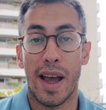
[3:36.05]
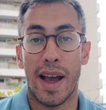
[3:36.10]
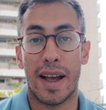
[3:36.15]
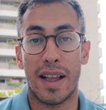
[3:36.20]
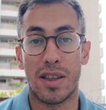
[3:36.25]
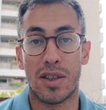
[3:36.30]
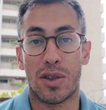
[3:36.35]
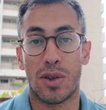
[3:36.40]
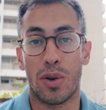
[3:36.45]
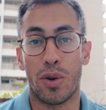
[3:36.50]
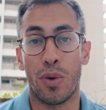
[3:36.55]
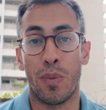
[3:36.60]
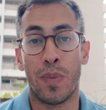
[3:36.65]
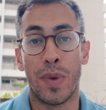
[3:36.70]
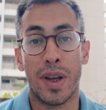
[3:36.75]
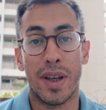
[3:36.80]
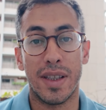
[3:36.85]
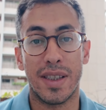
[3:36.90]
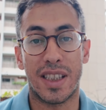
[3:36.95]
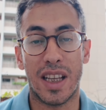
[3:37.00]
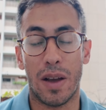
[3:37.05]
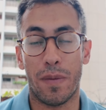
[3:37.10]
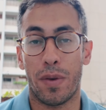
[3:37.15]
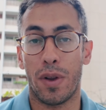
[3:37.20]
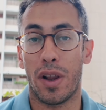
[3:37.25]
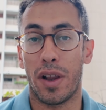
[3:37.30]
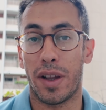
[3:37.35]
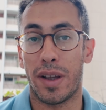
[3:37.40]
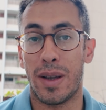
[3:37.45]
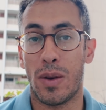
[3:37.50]
And so
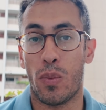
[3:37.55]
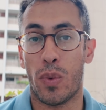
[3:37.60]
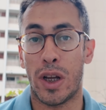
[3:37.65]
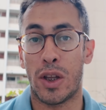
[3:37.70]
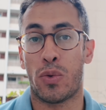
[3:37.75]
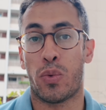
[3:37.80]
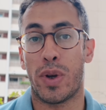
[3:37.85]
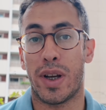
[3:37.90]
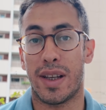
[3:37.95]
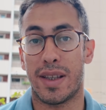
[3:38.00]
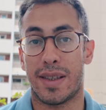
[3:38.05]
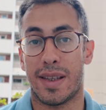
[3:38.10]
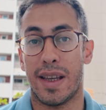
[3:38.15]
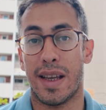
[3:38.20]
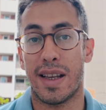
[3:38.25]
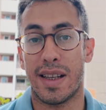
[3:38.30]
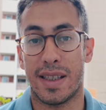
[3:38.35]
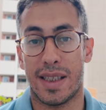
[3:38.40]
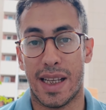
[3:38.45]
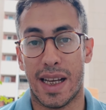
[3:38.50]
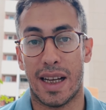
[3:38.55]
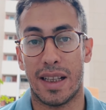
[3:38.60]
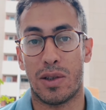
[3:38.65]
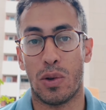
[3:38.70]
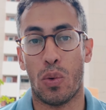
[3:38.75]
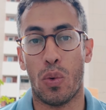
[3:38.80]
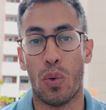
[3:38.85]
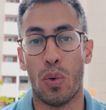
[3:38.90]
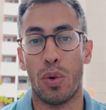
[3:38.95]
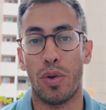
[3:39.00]
definitely what we are seeing is that
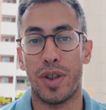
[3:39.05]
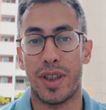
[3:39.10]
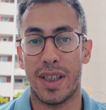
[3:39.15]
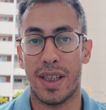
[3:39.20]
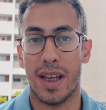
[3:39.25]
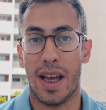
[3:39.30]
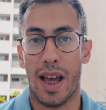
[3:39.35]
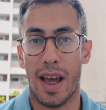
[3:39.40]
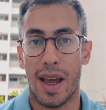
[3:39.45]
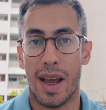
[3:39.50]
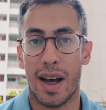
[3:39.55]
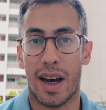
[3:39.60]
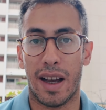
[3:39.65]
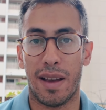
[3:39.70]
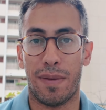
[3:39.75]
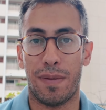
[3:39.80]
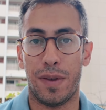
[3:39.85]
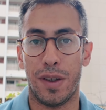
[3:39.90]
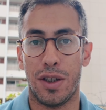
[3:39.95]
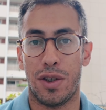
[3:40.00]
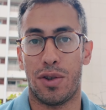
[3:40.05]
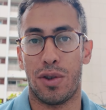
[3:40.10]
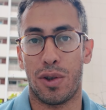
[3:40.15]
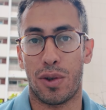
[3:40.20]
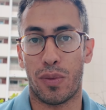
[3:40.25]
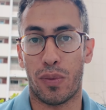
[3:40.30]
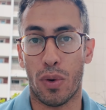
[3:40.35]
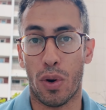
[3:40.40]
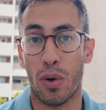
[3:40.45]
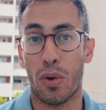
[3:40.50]
all the AI
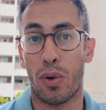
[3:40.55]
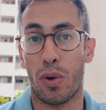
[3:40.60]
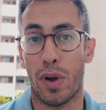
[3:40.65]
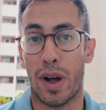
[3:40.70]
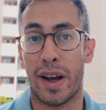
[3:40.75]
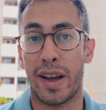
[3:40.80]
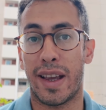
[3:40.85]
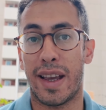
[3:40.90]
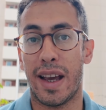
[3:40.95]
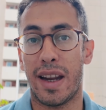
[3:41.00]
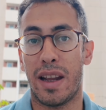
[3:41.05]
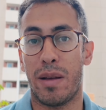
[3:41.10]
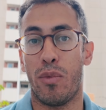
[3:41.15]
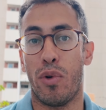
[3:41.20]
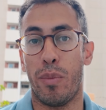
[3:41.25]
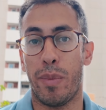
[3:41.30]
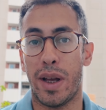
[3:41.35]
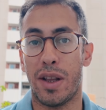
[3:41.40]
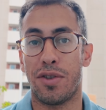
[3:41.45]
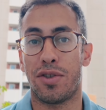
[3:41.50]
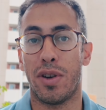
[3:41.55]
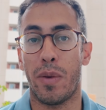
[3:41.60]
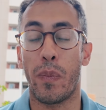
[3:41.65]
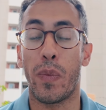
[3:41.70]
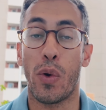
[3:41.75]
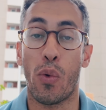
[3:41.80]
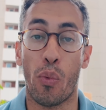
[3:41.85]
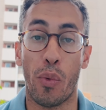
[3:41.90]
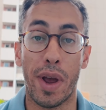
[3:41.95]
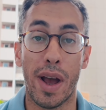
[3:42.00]
features for Google are gaining
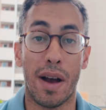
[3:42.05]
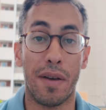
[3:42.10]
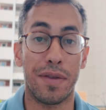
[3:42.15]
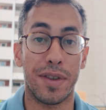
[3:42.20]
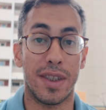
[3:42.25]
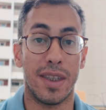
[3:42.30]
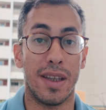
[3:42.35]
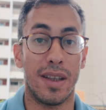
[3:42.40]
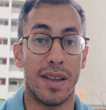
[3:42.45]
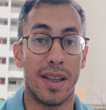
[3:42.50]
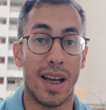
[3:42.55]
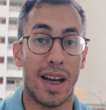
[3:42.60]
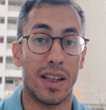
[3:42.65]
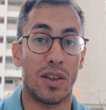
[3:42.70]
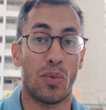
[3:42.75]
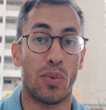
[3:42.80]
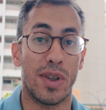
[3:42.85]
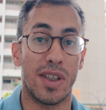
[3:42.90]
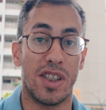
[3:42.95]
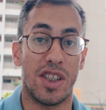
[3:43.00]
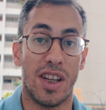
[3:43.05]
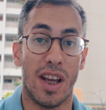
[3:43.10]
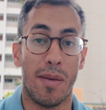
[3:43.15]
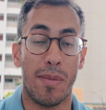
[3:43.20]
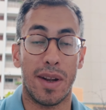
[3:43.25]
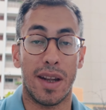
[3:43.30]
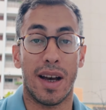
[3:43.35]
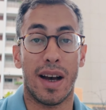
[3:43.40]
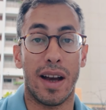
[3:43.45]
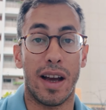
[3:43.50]
momentum. We have seen that with
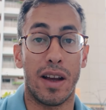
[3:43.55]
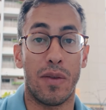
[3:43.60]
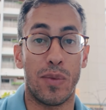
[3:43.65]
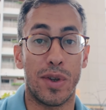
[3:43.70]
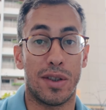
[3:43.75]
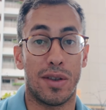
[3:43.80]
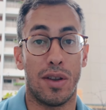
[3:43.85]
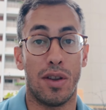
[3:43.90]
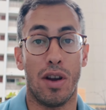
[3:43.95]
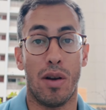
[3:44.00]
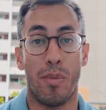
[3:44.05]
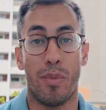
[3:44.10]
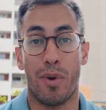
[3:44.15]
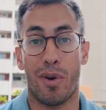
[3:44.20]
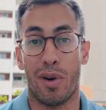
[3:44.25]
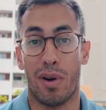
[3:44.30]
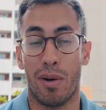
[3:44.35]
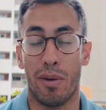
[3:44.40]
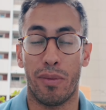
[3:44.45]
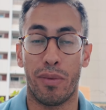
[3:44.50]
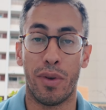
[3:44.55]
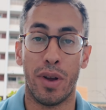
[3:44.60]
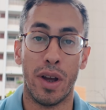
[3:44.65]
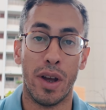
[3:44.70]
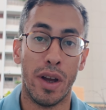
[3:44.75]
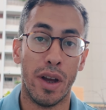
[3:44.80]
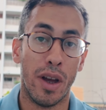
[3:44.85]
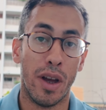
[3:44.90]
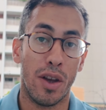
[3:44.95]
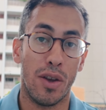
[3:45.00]
Gemini, with the number of
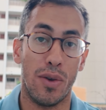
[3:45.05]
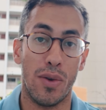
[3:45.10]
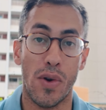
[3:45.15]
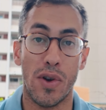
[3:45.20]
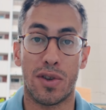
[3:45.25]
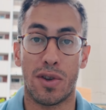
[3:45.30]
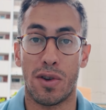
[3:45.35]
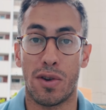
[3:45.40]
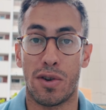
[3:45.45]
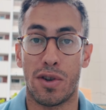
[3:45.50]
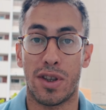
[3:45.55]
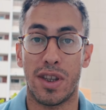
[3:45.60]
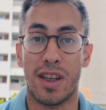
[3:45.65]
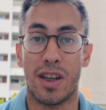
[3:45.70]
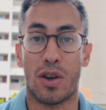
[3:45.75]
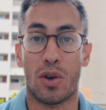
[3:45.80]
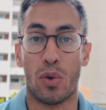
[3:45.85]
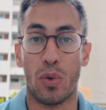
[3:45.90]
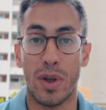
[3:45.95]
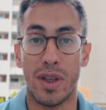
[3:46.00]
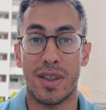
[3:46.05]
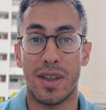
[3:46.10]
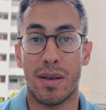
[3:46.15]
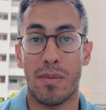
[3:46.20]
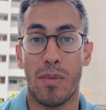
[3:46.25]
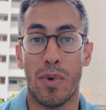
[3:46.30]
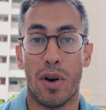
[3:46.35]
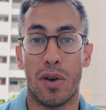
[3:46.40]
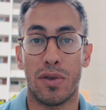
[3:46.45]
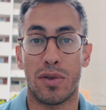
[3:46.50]
users
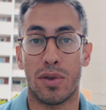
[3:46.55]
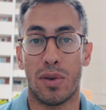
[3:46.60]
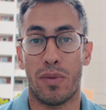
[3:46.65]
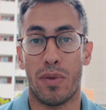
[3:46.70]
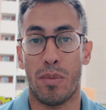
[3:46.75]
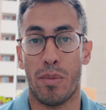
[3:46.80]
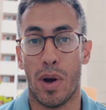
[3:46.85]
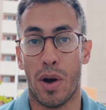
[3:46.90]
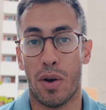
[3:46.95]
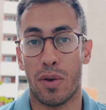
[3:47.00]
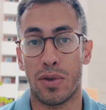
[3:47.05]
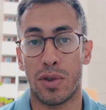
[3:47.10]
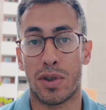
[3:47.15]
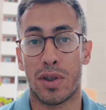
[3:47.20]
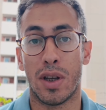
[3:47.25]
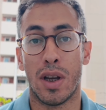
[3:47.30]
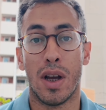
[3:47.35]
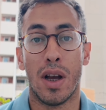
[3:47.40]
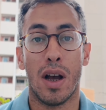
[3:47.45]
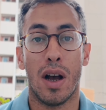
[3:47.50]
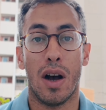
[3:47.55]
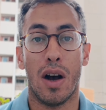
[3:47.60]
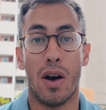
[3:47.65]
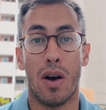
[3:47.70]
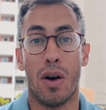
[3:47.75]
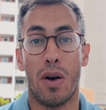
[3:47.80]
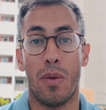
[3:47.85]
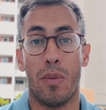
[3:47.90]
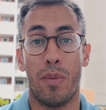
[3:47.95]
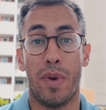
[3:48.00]
increasing month over month,
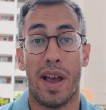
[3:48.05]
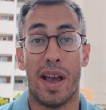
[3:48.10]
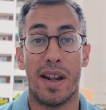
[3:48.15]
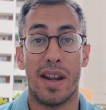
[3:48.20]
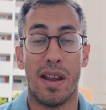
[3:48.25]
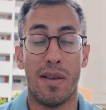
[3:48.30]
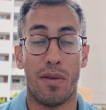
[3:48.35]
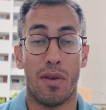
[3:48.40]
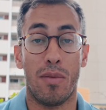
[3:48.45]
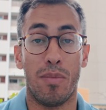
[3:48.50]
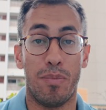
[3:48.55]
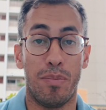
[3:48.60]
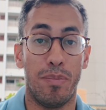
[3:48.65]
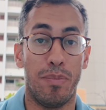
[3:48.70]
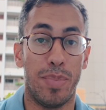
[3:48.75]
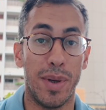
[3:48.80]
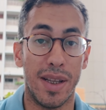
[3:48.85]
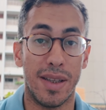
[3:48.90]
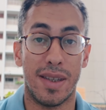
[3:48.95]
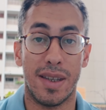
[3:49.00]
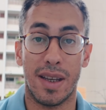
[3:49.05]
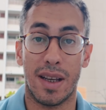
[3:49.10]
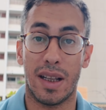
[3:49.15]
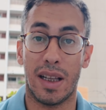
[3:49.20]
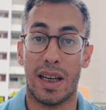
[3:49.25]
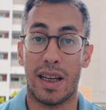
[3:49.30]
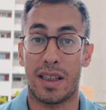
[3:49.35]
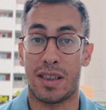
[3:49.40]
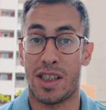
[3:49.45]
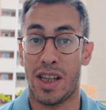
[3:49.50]
and even beating
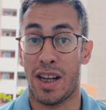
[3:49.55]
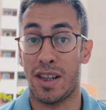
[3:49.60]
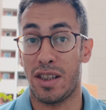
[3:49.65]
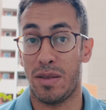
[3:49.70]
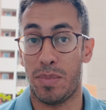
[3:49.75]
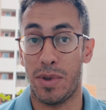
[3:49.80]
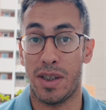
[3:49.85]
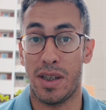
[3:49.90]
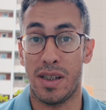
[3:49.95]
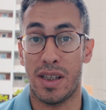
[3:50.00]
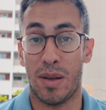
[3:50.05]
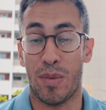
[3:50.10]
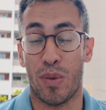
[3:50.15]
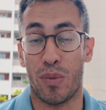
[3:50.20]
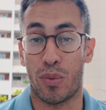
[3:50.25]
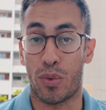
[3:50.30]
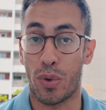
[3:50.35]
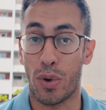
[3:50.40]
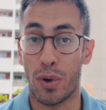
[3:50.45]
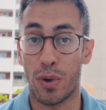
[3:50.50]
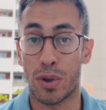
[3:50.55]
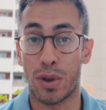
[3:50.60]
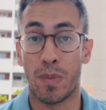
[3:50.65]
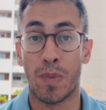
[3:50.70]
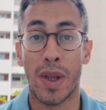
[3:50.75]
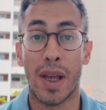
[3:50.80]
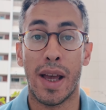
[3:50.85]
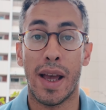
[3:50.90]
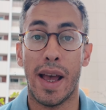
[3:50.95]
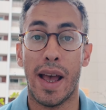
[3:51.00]
ChatGPT in terms of growth.
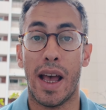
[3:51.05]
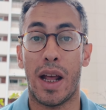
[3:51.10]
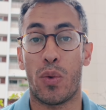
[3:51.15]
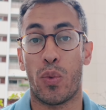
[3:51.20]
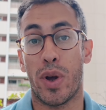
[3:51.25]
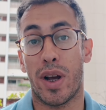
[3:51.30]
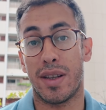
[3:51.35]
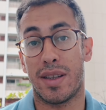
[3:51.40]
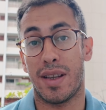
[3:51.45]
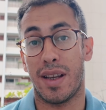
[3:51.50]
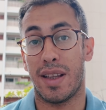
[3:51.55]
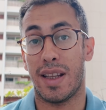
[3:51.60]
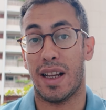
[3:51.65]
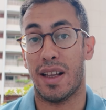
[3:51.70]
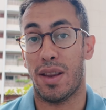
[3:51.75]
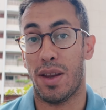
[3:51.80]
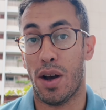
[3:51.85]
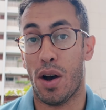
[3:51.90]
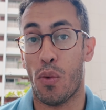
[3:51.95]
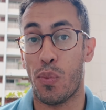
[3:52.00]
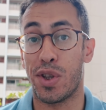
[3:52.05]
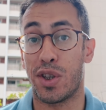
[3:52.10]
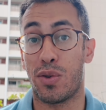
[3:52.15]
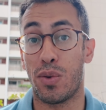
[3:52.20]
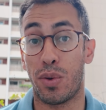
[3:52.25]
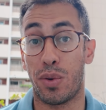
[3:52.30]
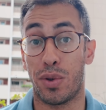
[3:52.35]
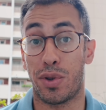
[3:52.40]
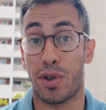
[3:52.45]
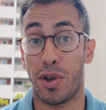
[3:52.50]
And we are seeing that now with
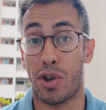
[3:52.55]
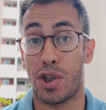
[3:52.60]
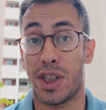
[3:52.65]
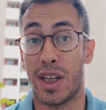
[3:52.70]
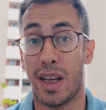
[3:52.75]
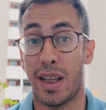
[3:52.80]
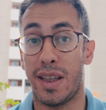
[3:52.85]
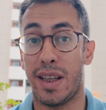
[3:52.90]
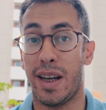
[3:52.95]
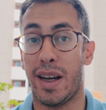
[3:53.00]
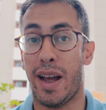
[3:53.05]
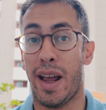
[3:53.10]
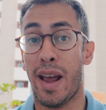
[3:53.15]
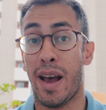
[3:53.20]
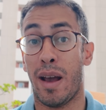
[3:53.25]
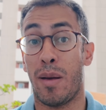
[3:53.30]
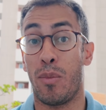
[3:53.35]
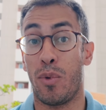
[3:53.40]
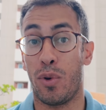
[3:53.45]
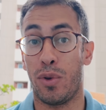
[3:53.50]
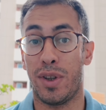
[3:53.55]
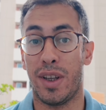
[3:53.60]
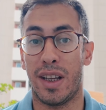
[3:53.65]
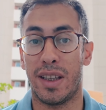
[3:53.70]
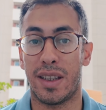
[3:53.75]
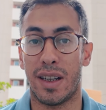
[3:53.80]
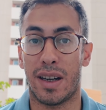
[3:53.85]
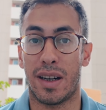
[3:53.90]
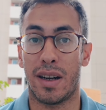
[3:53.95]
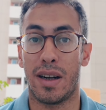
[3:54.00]
Google search and their AI mode
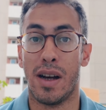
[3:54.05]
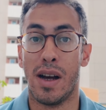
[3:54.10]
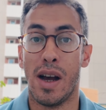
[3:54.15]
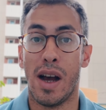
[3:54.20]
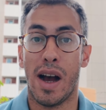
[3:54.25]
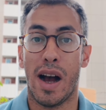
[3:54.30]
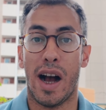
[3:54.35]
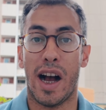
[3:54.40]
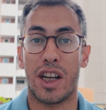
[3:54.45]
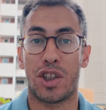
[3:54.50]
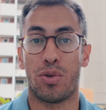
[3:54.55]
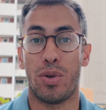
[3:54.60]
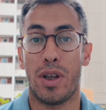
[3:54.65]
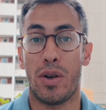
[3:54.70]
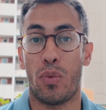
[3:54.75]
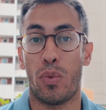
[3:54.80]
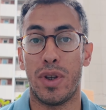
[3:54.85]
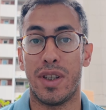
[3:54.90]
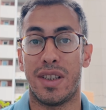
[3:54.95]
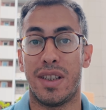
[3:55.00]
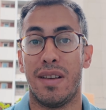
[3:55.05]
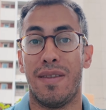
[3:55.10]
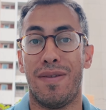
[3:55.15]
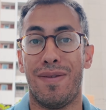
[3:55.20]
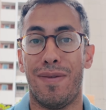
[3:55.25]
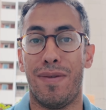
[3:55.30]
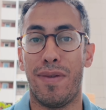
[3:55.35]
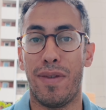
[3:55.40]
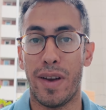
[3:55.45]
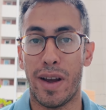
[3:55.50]
that are actually received
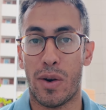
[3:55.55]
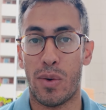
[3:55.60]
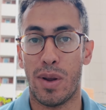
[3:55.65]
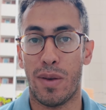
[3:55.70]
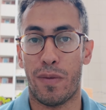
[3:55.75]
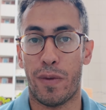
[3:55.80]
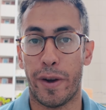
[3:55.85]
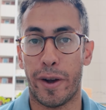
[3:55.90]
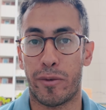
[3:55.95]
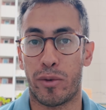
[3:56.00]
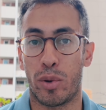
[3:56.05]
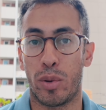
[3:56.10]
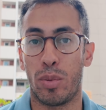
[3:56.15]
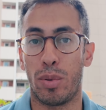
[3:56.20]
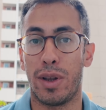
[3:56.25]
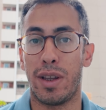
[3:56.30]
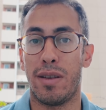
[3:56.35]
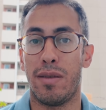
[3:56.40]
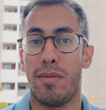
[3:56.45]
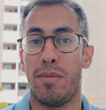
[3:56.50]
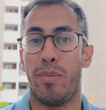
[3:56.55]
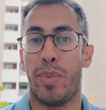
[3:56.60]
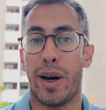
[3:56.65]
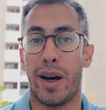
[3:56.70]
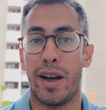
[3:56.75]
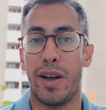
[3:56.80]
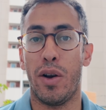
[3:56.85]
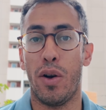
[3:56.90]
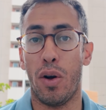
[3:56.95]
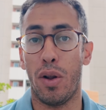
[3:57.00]
very favorably
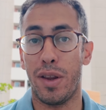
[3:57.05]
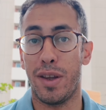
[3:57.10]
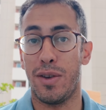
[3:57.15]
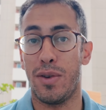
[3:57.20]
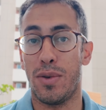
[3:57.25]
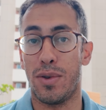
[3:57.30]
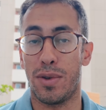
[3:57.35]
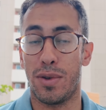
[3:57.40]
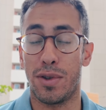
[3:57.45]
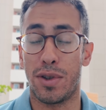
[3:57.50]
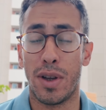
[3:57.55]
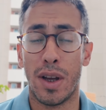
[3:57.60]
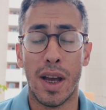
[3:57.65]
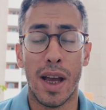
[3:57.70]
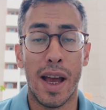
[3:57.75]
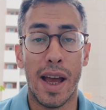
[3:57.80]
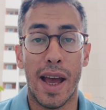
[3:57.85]
by early users.